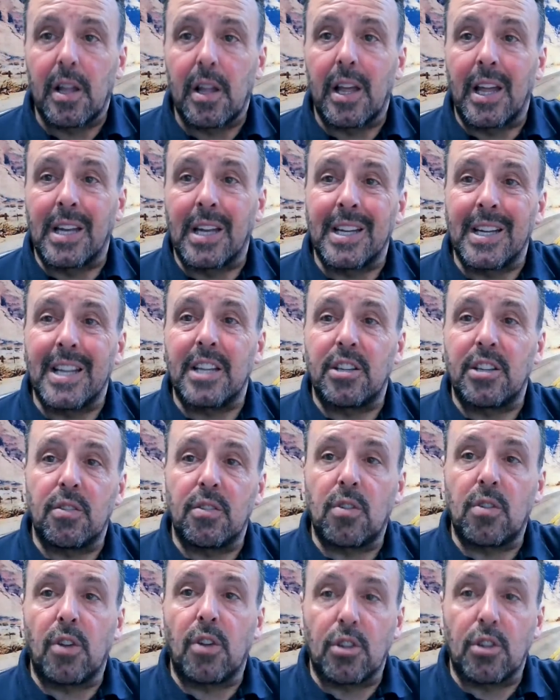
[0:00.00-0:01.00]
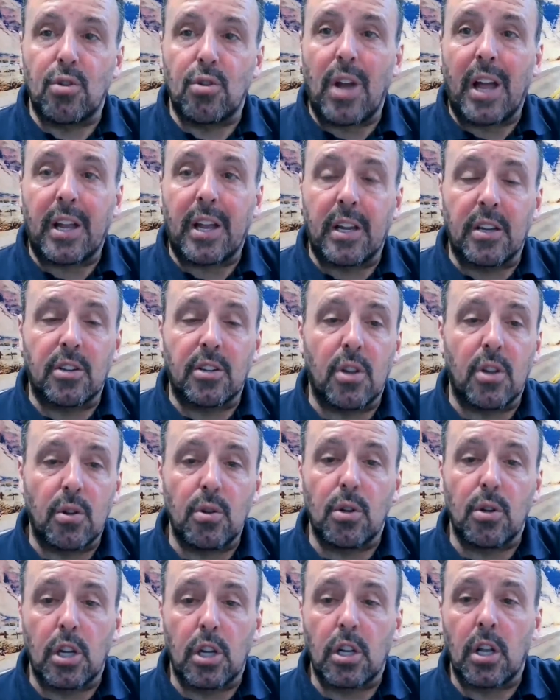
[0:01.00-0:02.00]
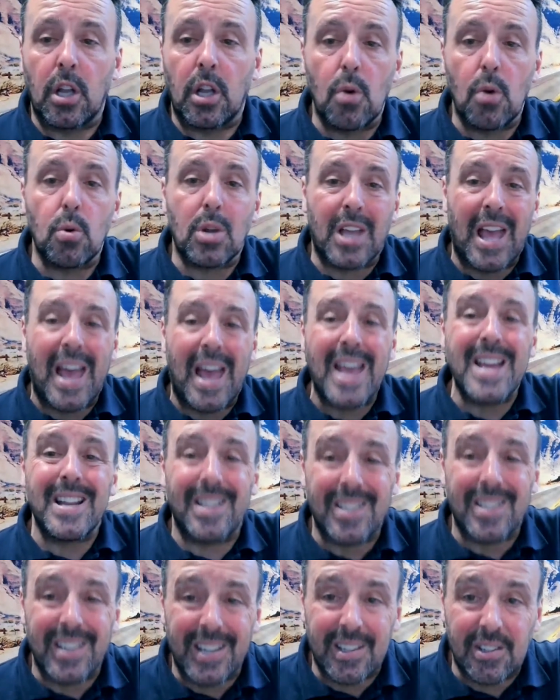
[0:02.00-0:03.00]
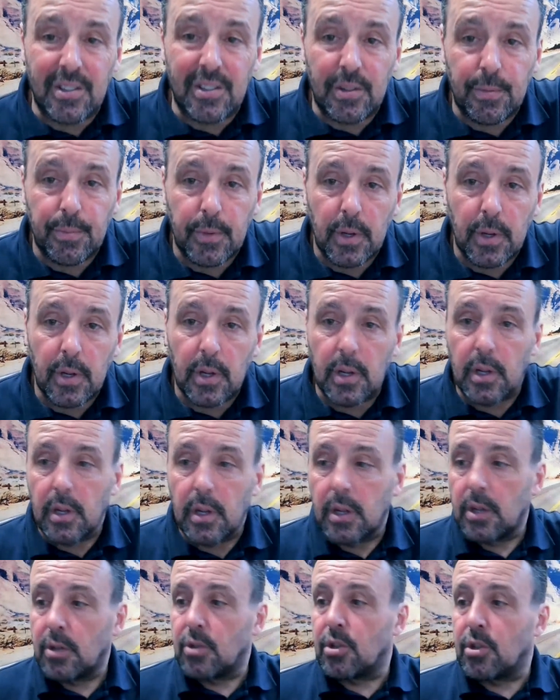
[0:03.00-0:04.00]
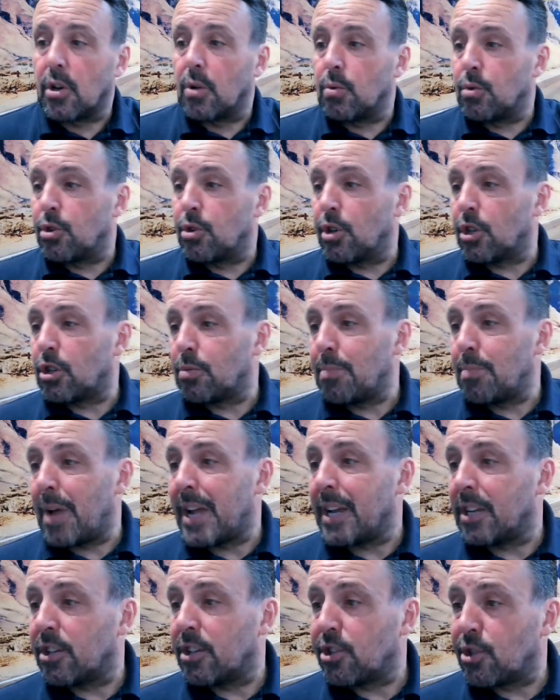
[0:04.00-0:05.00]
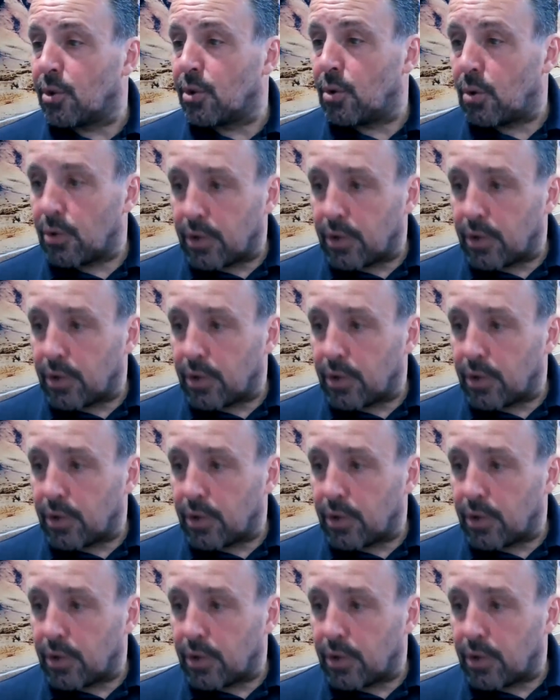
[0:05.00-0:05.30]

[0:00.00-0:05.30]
at least you've got the tracker so you can locate it. So just make sure